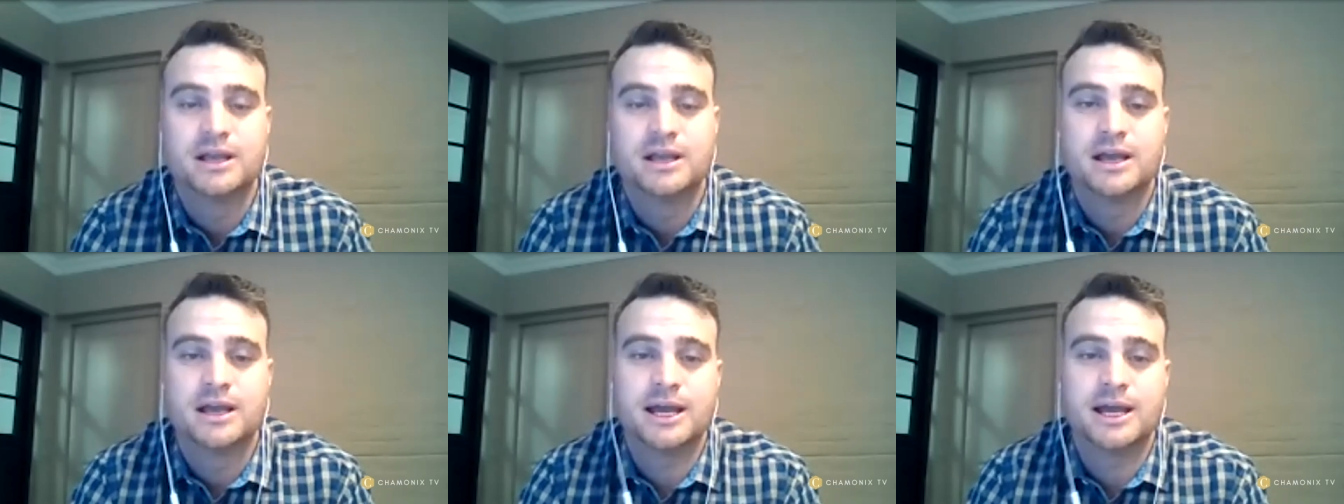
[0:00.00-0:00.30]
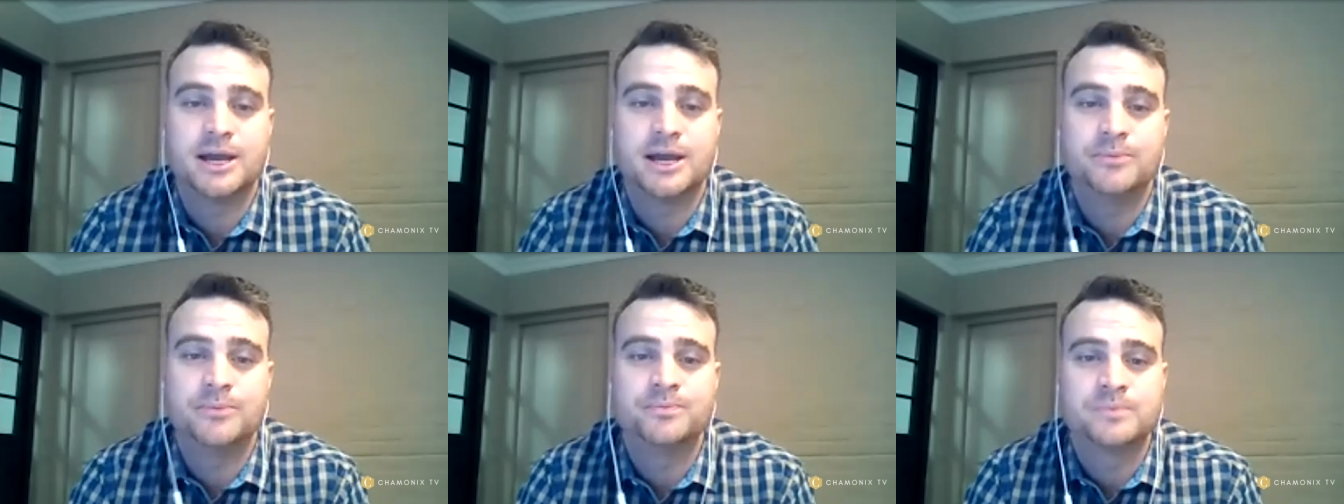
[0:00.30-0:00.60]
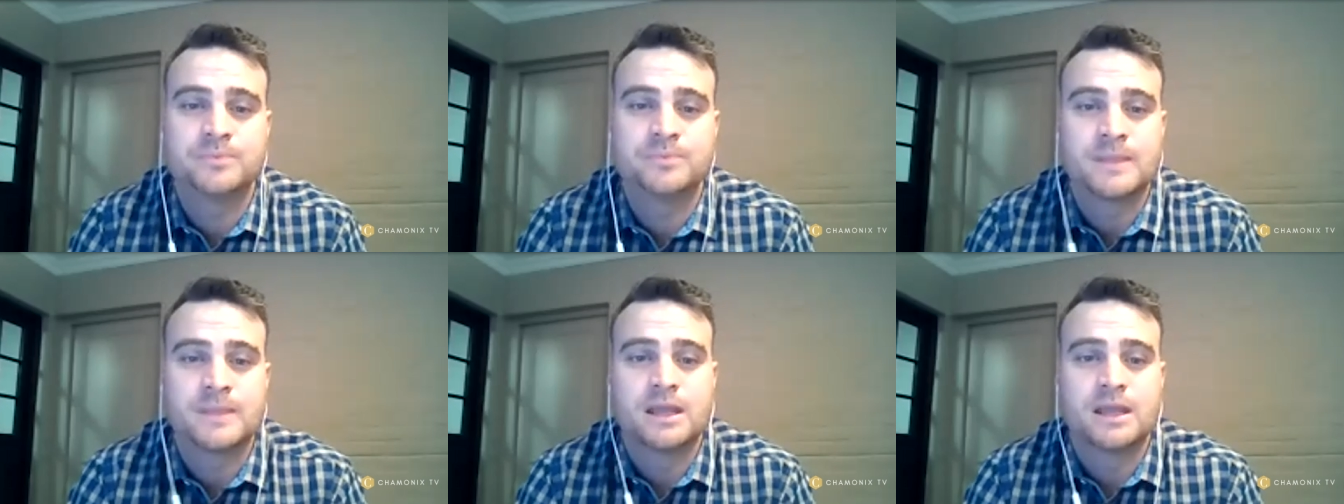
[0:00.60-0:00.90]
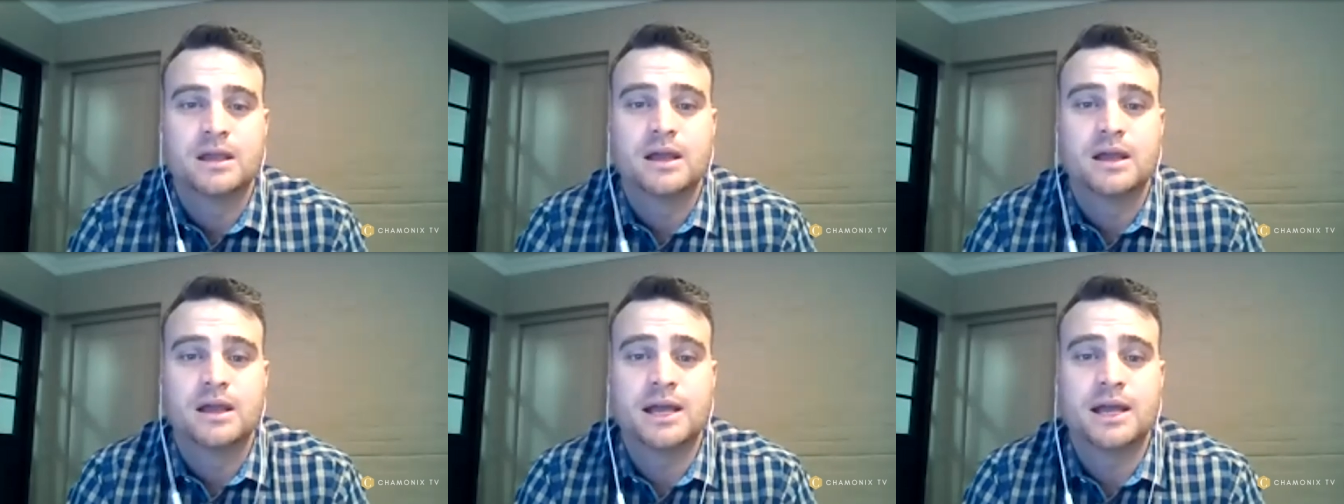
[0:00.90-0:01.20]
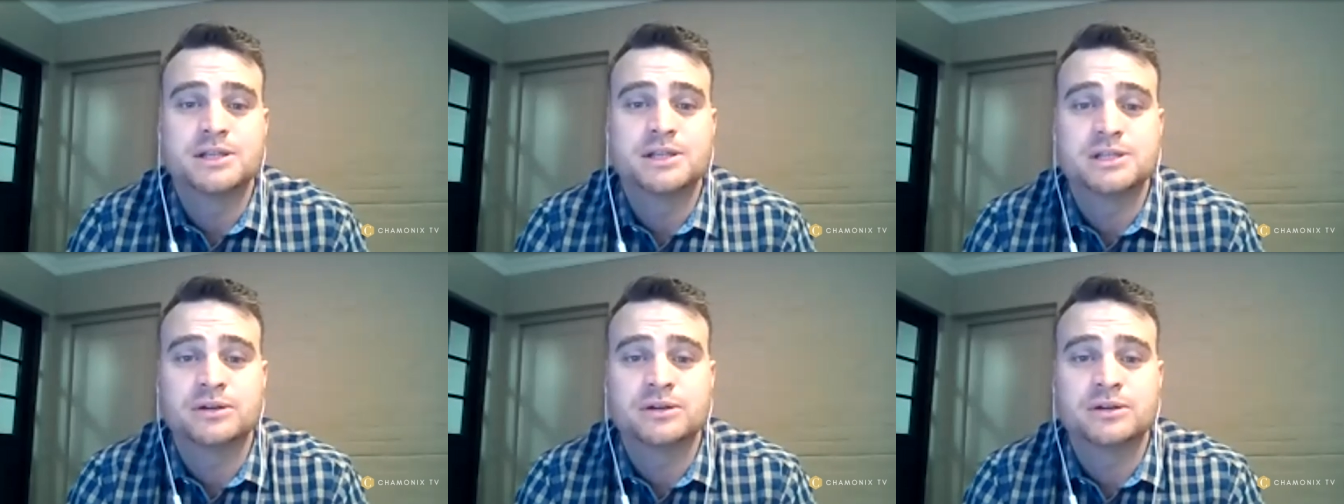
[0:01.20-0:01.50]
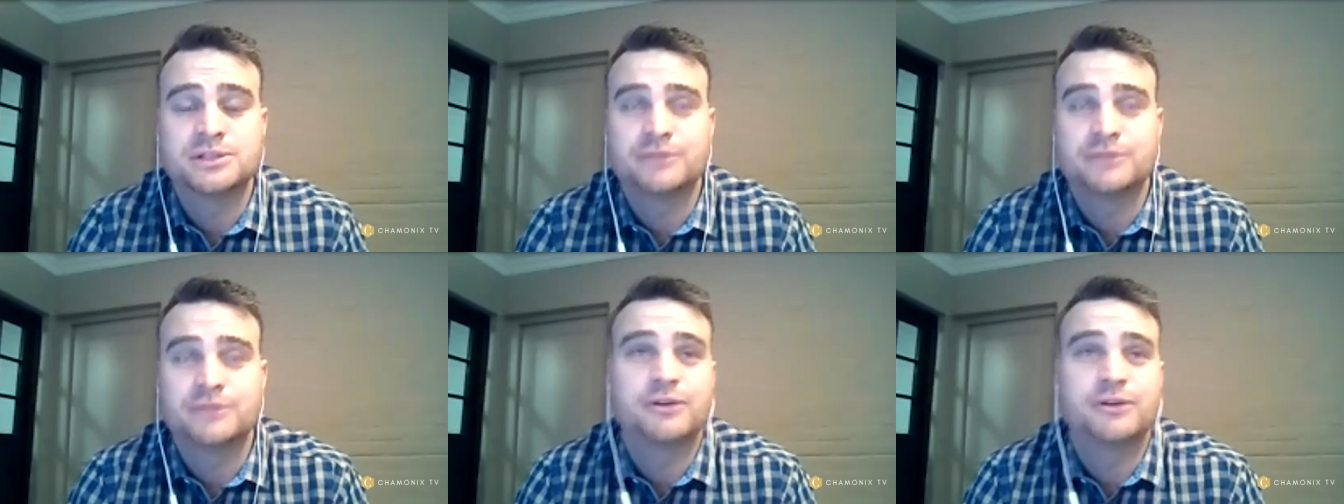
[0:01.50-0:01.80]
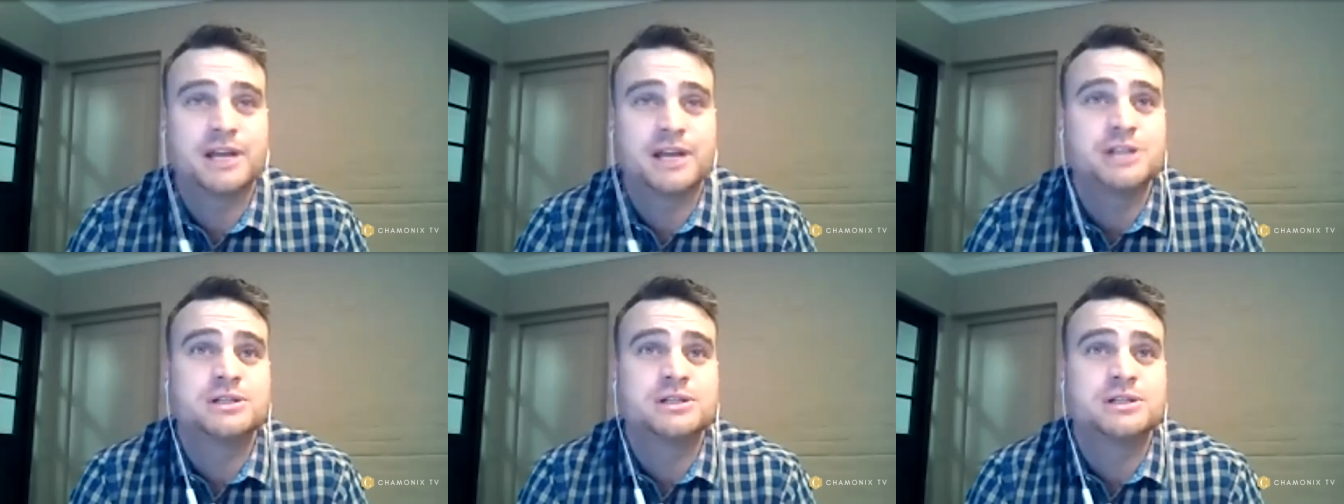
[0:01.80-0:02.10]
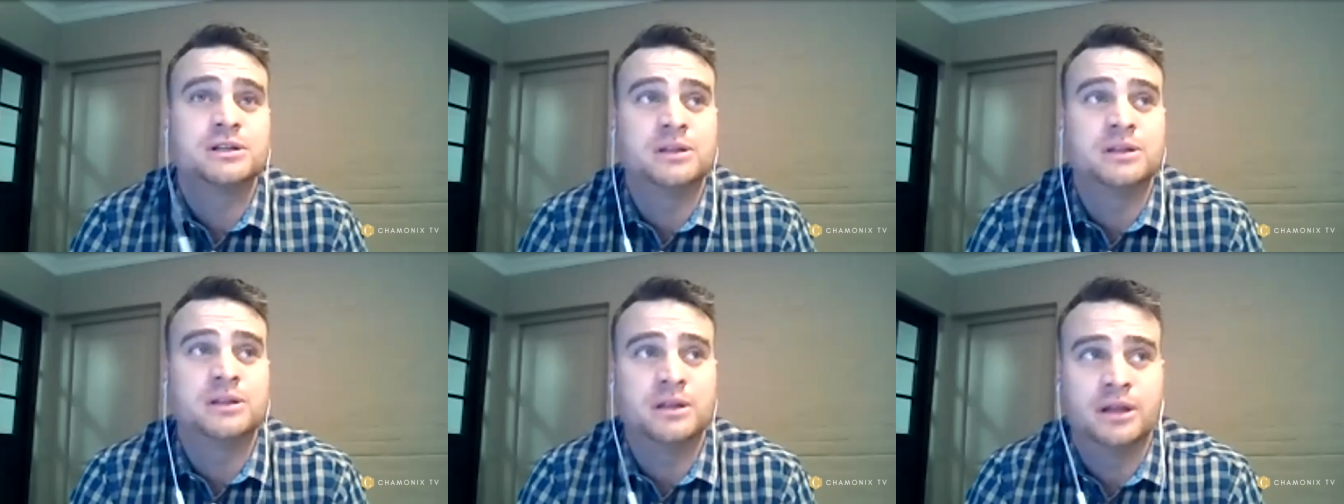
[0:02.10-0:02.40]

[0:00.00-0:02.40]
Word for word: um, and so so financial